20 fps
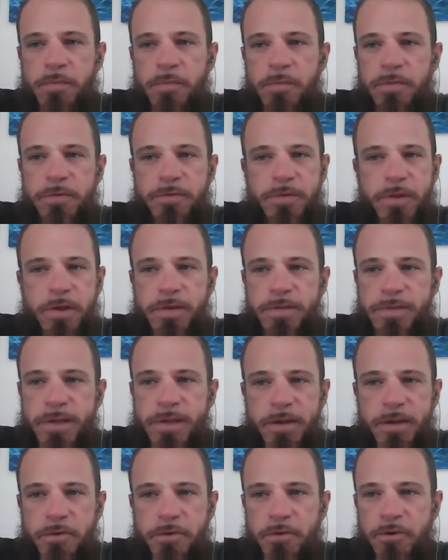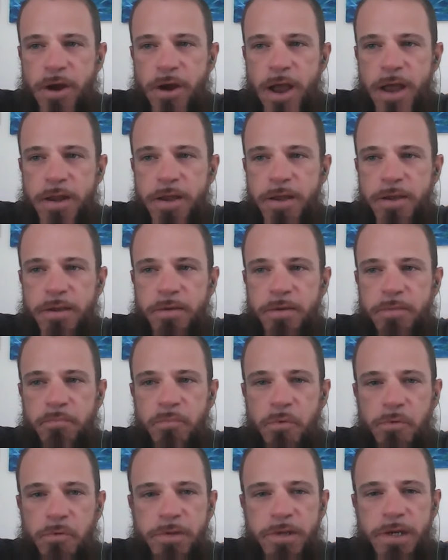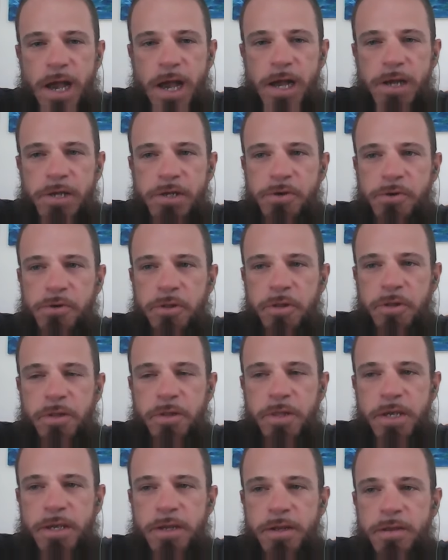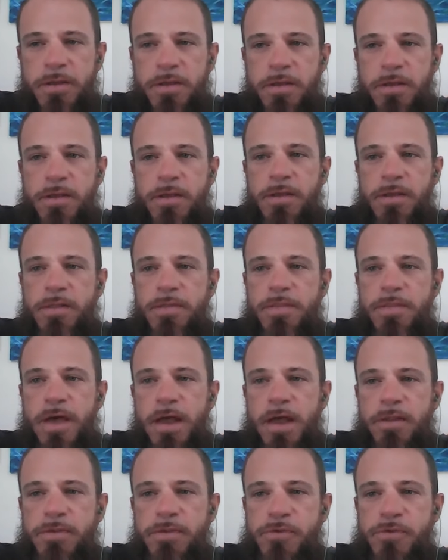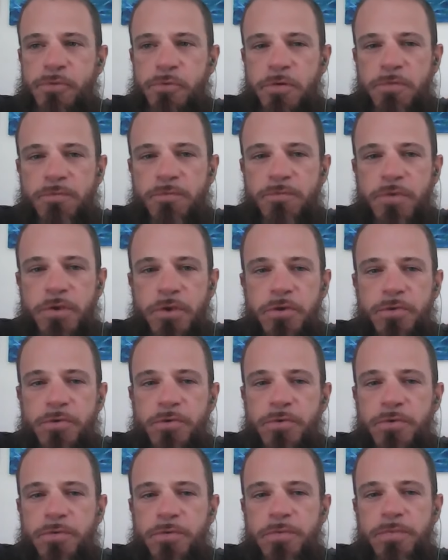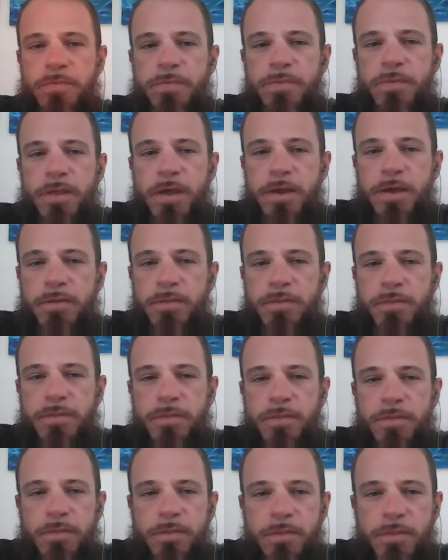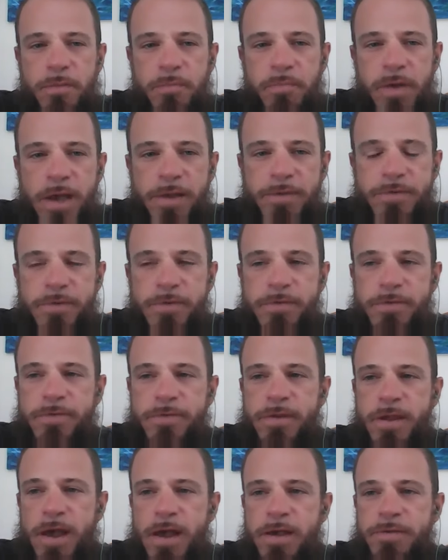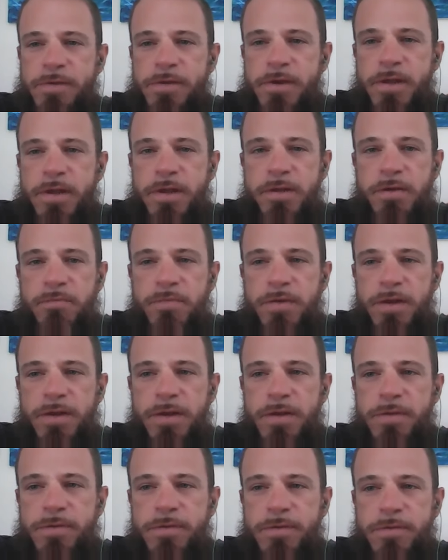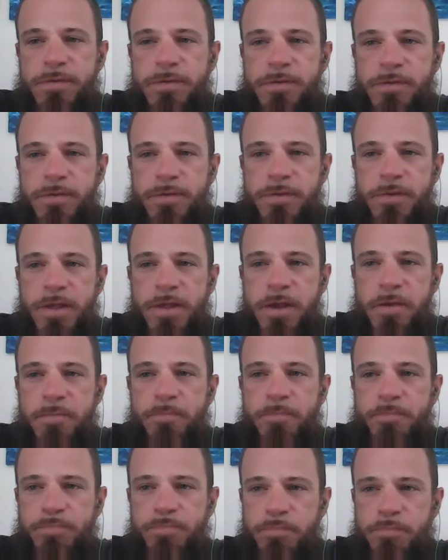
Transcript: but there's like a technocratic multinational elite that sort of view like the peasants as an inconvenience to them.